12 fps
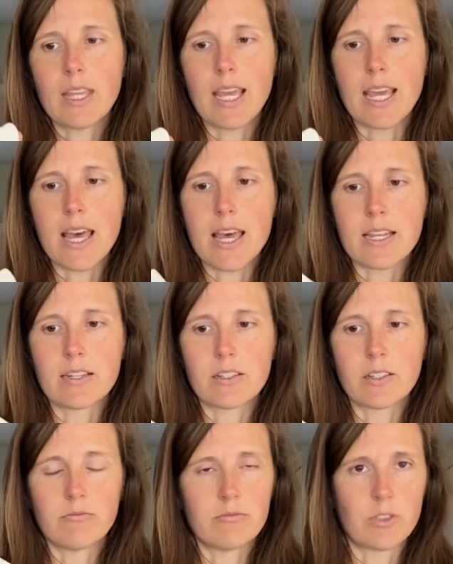and
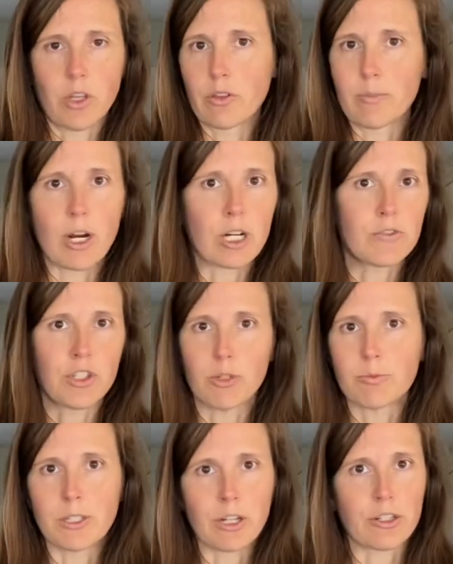so the bar of
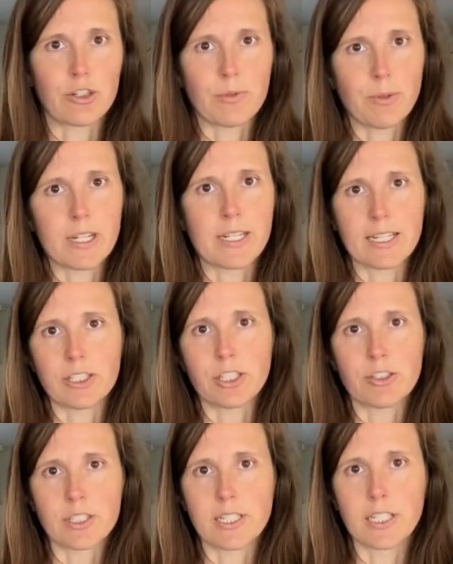soap, you know, you just put it next to
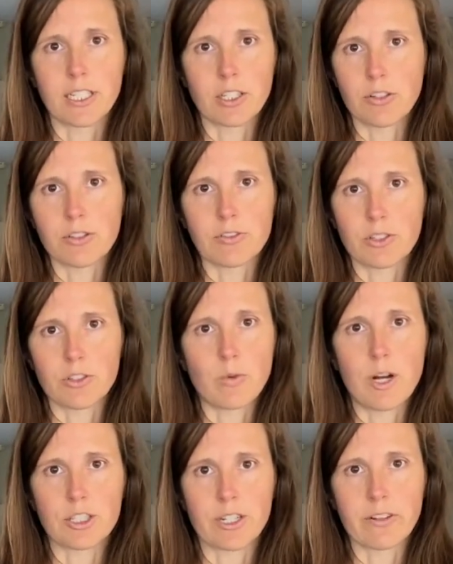your sink and you use it to
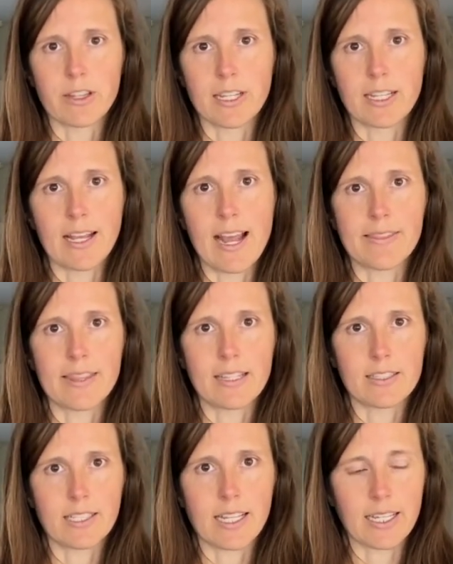wash everything at
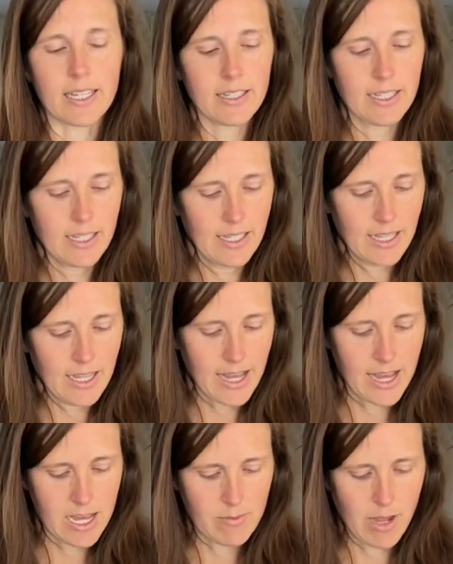that sink.
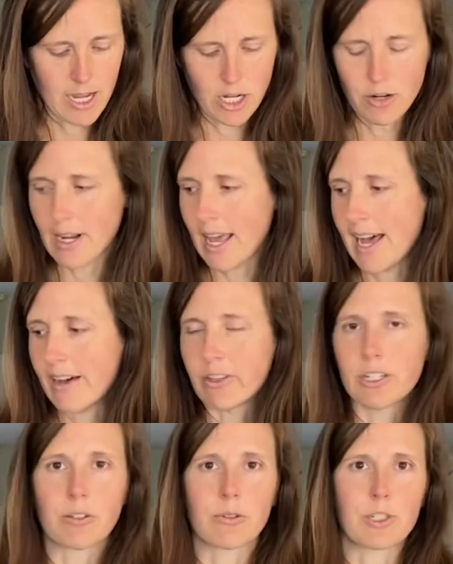Um, I don't have
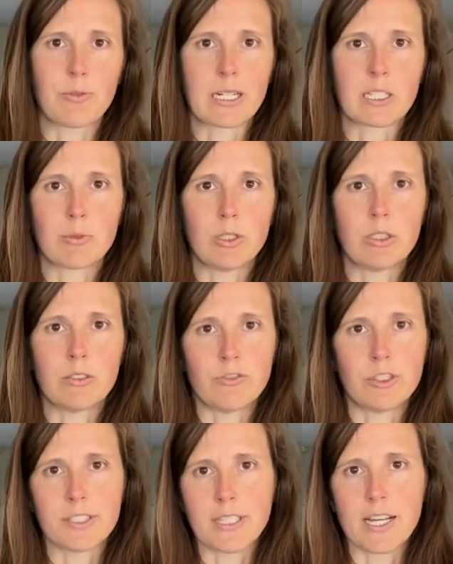a respectable
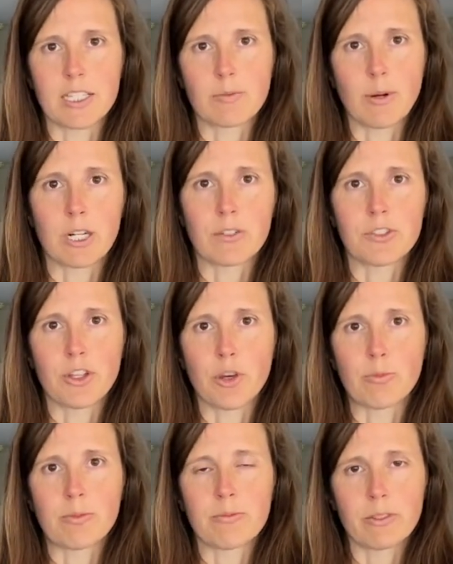full-size bar of
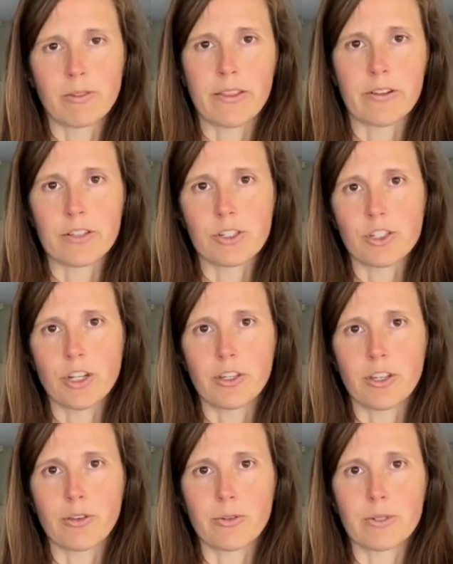soap, and rather than show
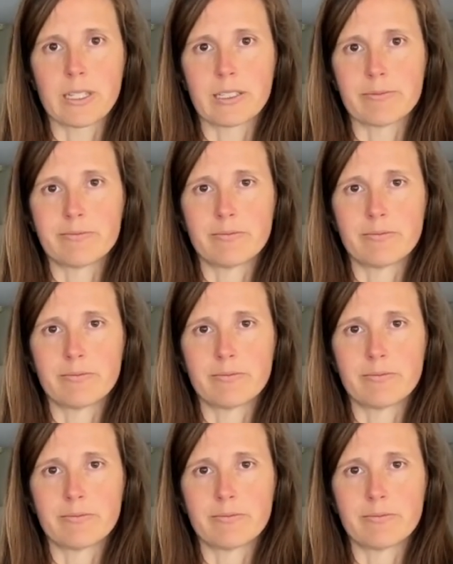you a